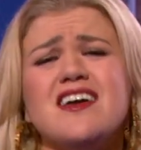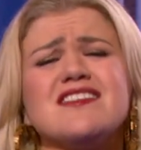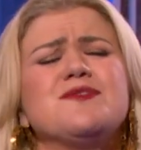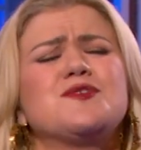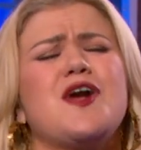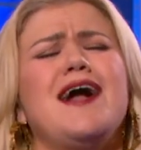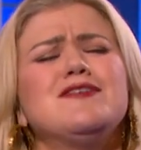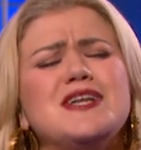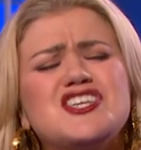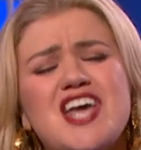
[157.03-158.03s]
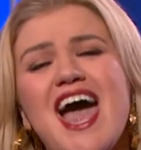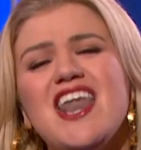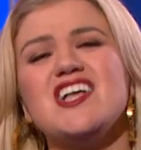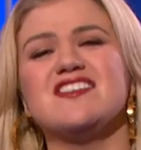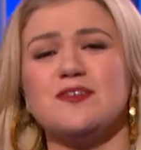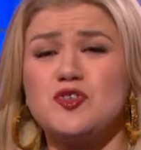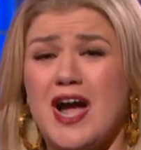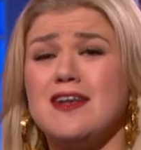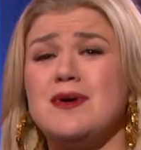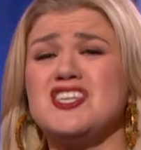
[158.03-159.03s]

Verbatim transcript: subscribe to my channel, subscribe to my